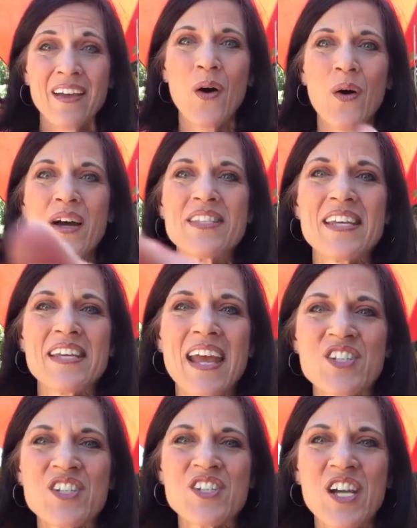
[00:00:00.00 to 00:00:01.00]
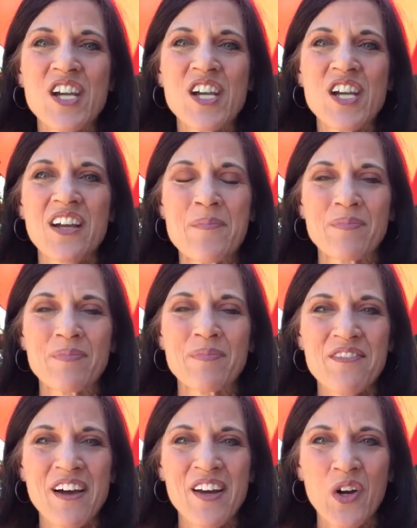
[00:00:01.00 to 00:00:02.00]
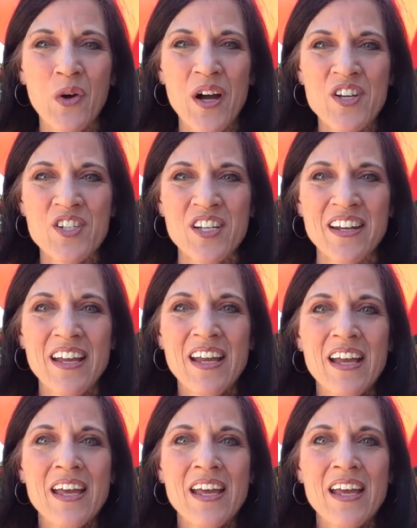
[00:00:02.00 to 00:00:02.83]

Oh, I see Angie here um, clarified her question.